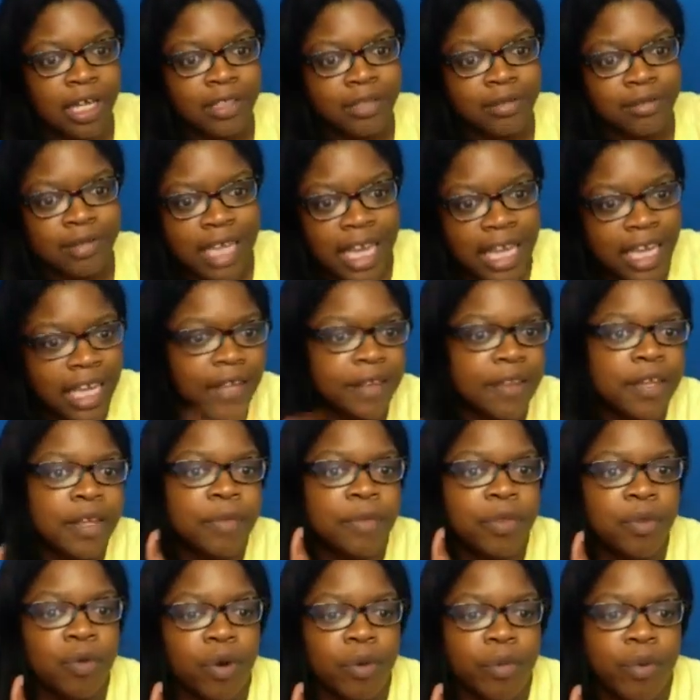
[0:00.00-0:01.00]
taking them
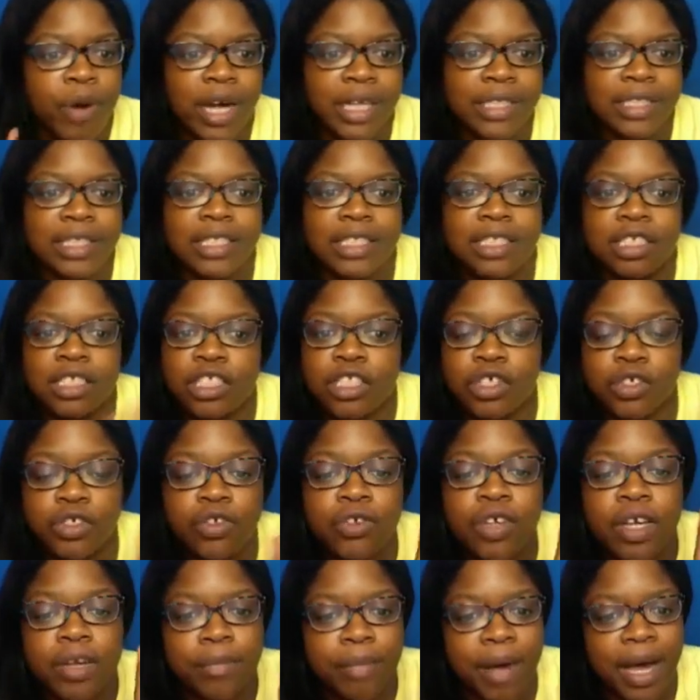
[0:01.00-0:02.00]
through a process. So you
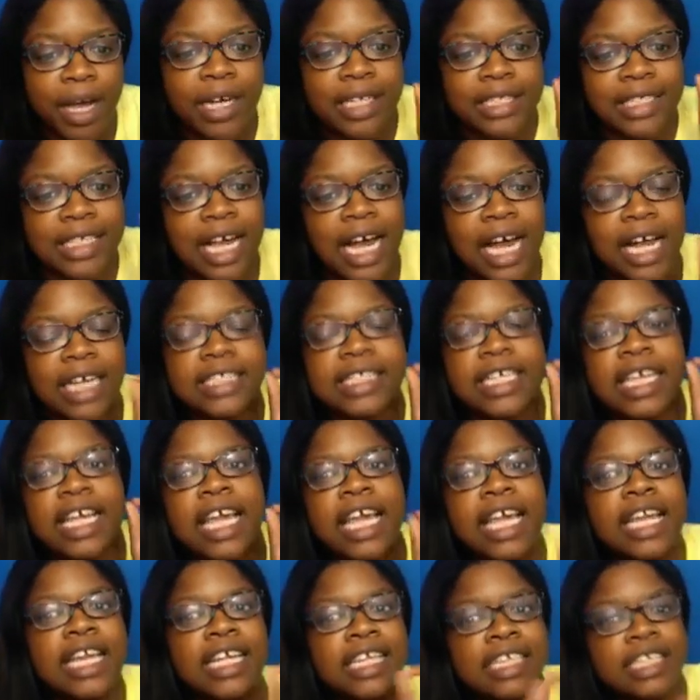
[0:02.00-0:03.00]
can monetize
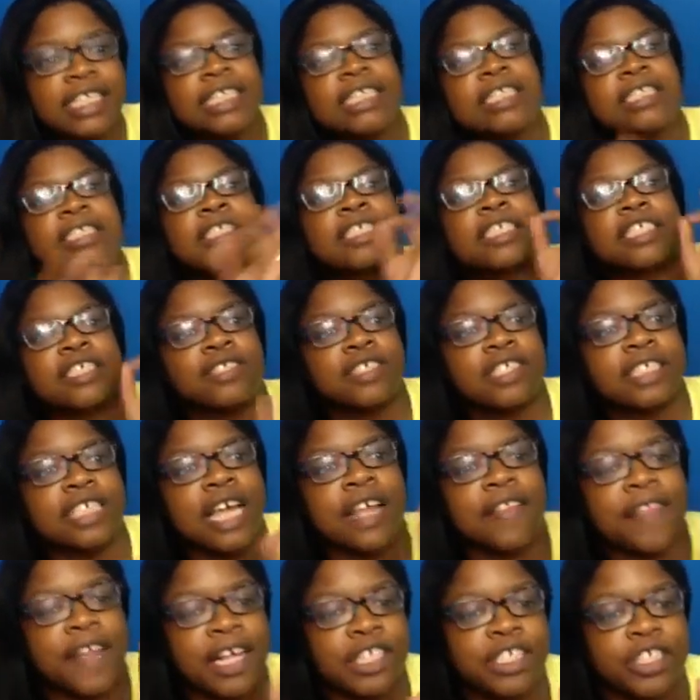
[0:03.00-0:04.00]
any skill
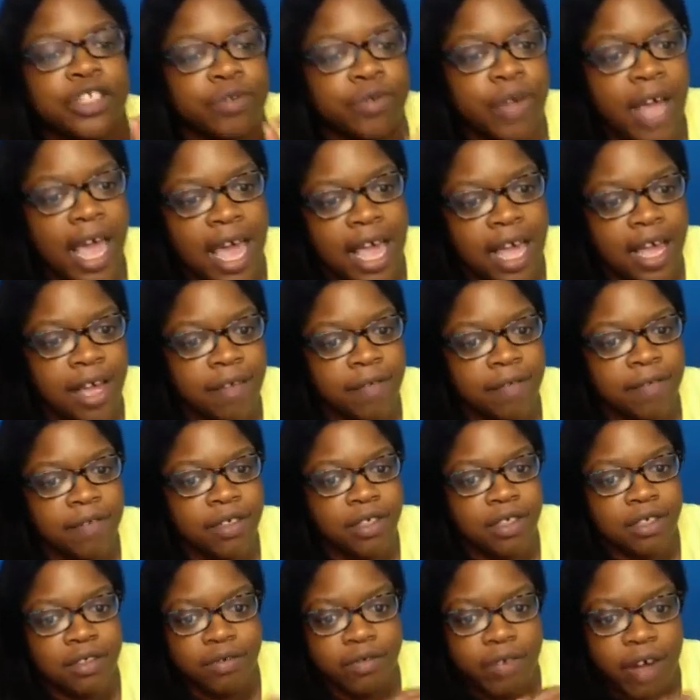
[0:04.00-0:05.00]
set that you have,
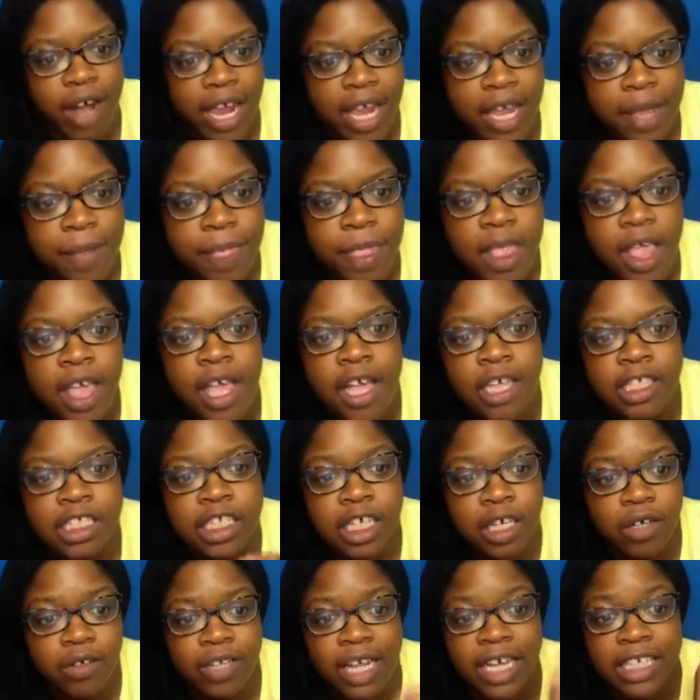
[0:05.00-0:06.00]
right?
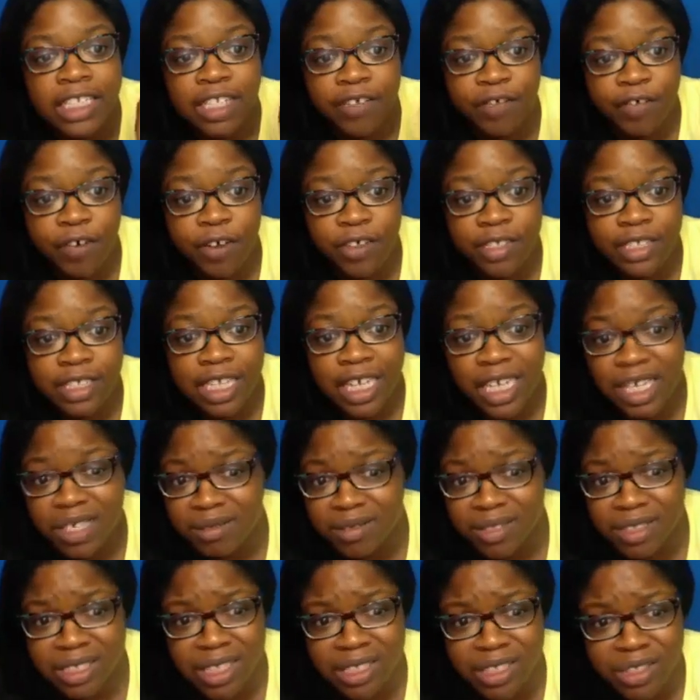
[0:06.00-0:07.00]
So that's the first
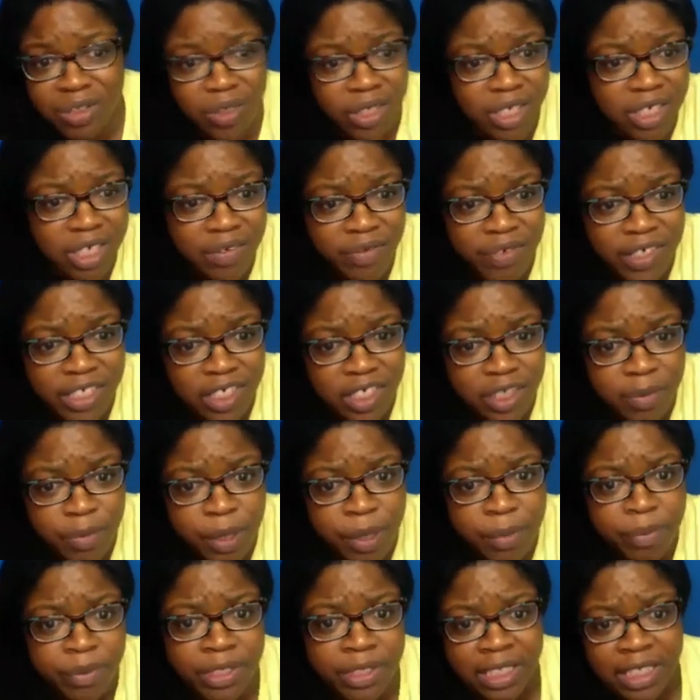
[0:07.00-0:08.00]
step to a good research
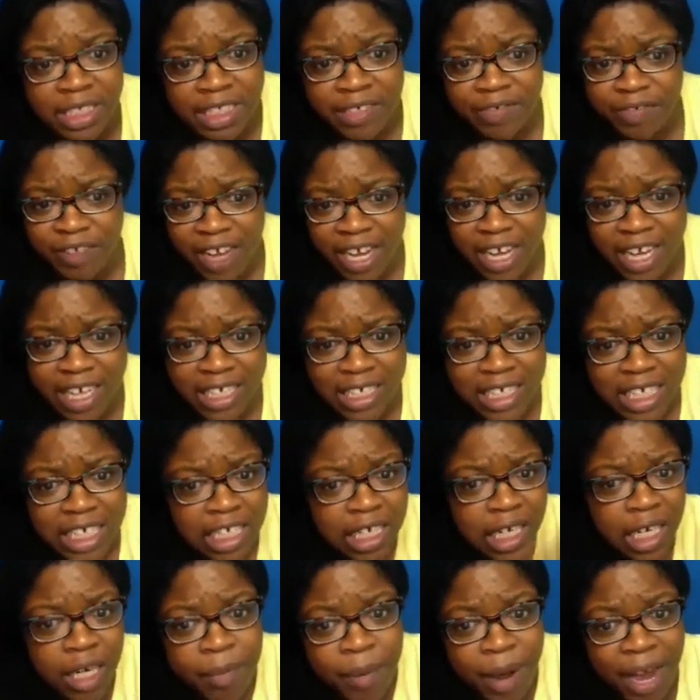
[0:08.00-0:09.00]
paper is to define
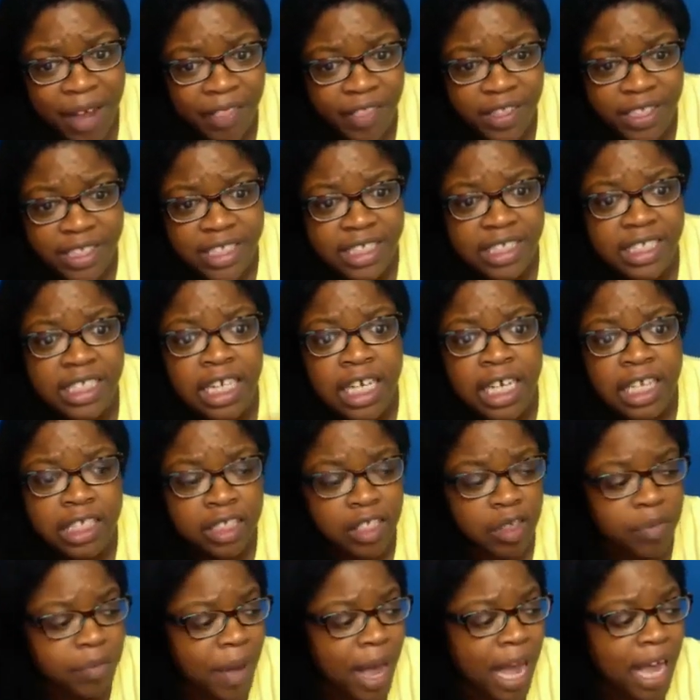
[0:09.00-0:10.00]
a hypothesis.
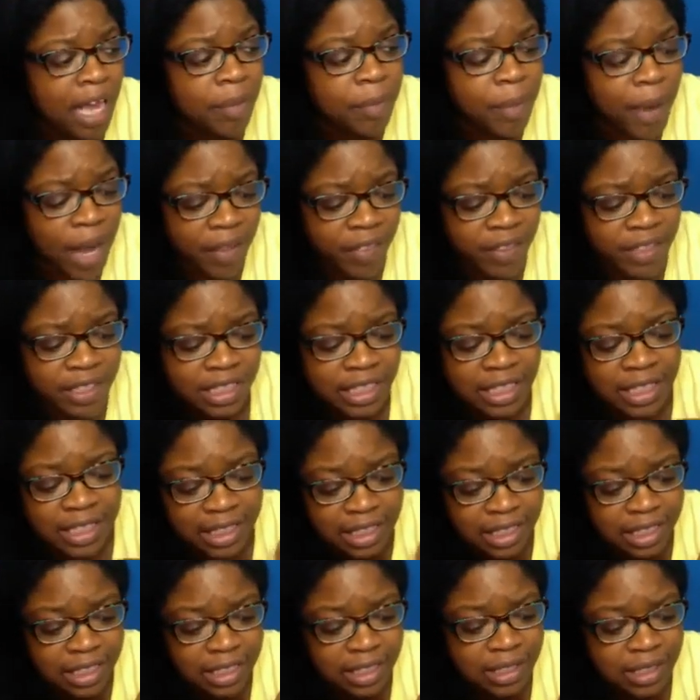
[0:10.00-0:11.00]
So my hypothesis
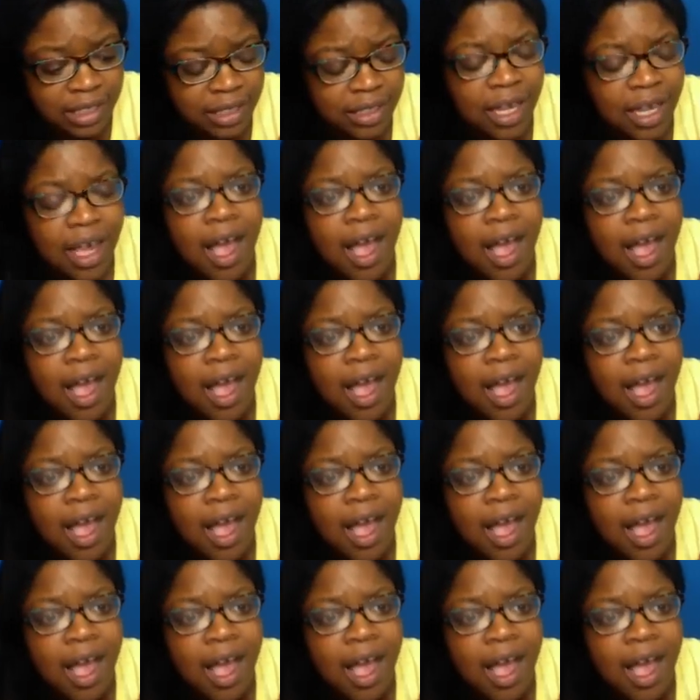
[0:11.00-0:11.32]
is,